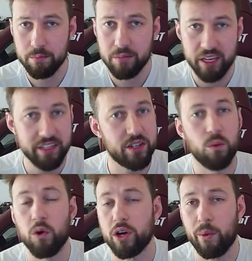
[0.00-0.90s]
It didn't
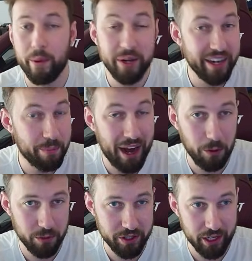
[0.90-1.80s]
work when we did a
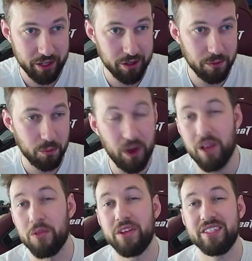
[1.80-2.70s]
power cycle. Well,
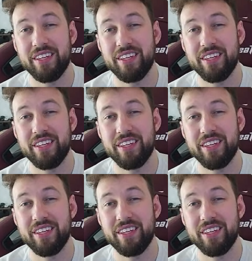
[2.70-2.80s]
this